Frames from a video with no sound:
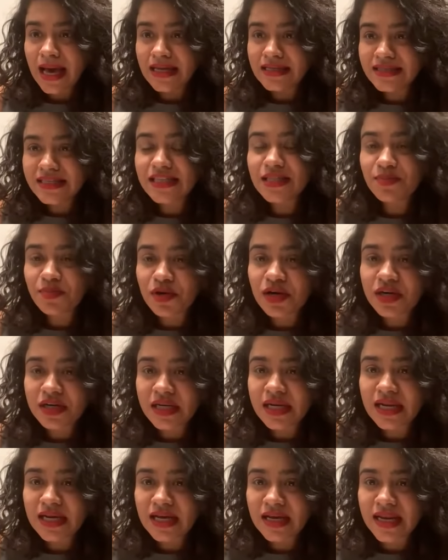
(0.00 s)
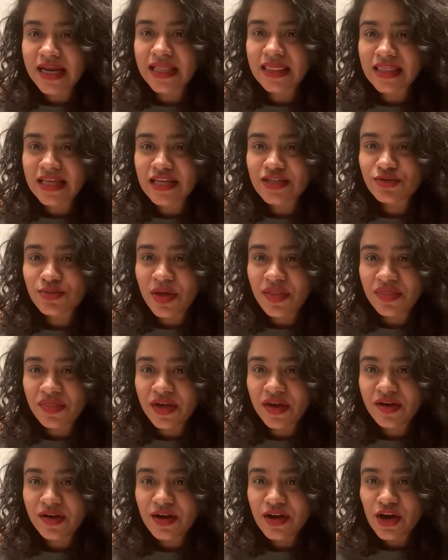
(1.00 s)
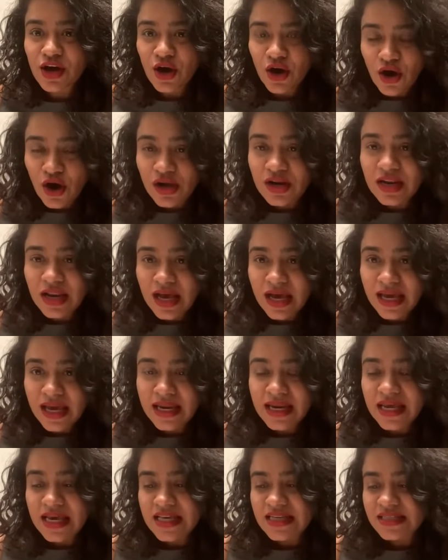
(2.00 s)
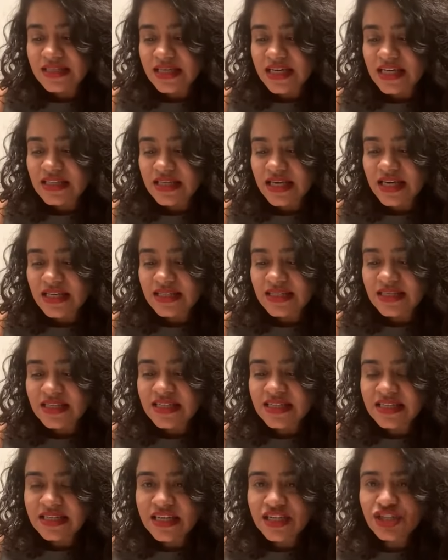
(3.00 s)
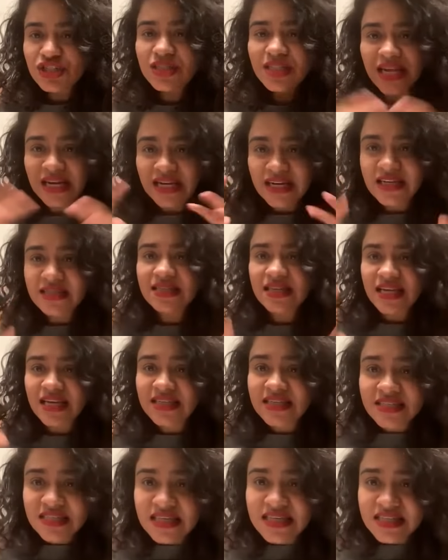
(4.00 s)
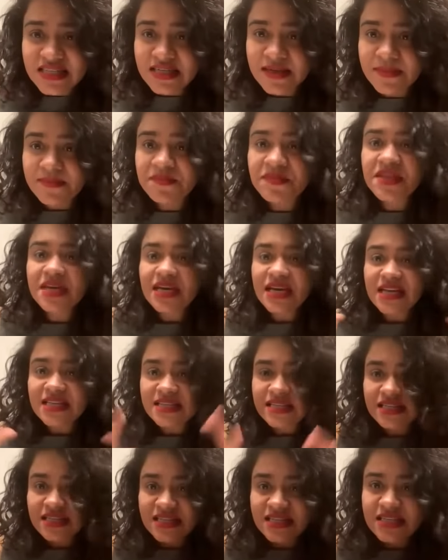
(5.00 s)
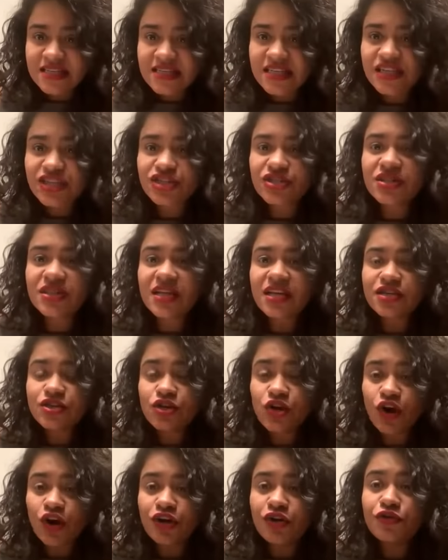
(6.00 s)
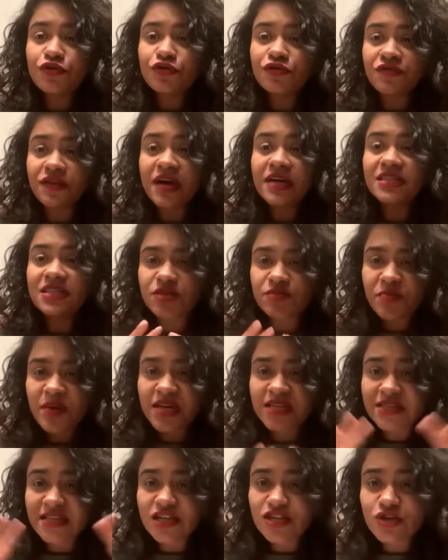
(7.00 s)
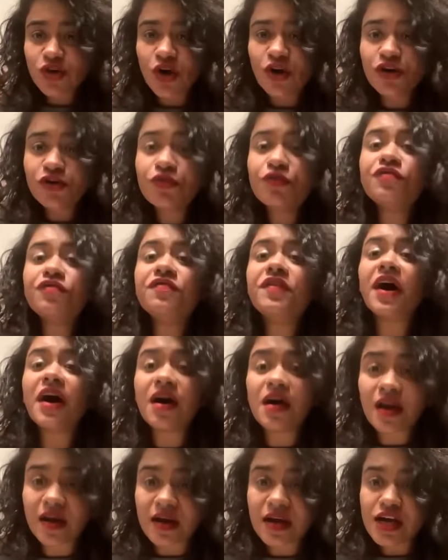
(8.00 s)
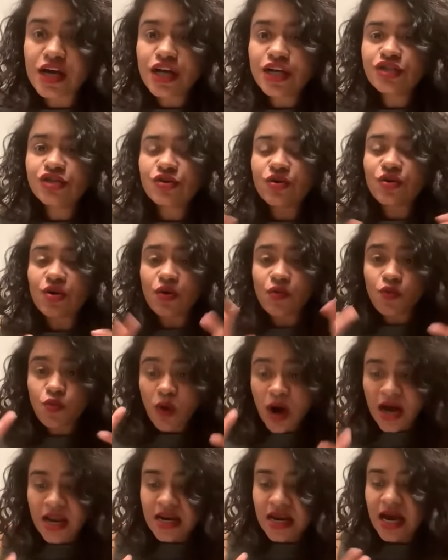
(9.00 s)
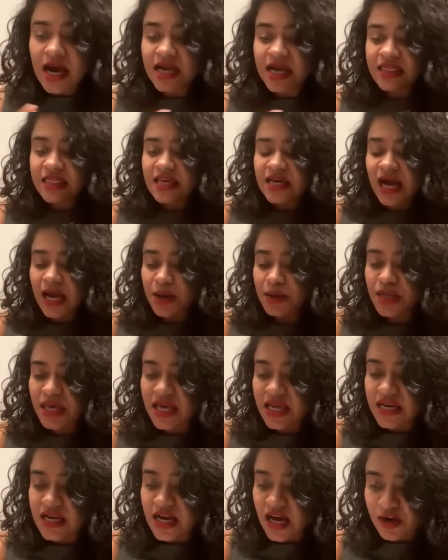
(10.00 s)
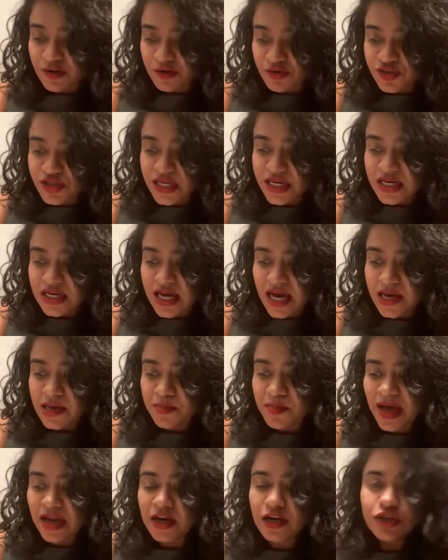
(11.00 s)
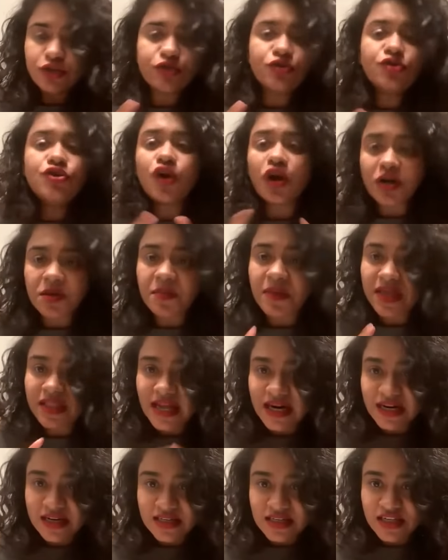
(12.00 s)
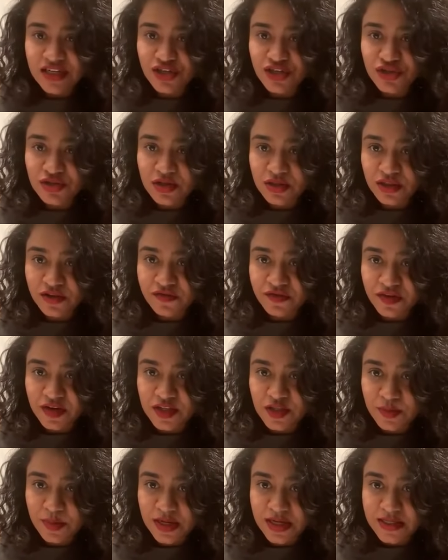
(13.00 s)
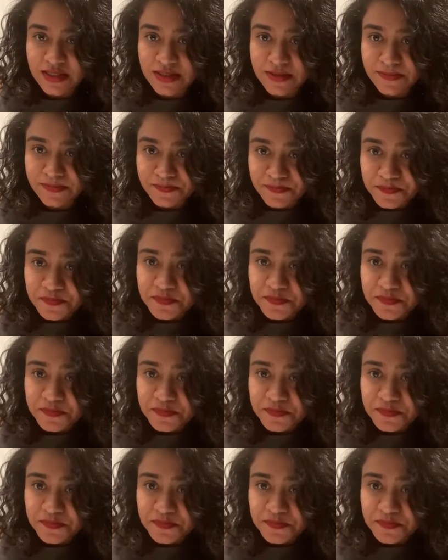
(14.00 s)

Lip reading: and say the politically correct things when they're online is a distinction that doesn't exist. Is a distinction that has gone too far, is a space that's gone too far. So one, I think I'd encourage the entire panel to not make that distinction in the first place.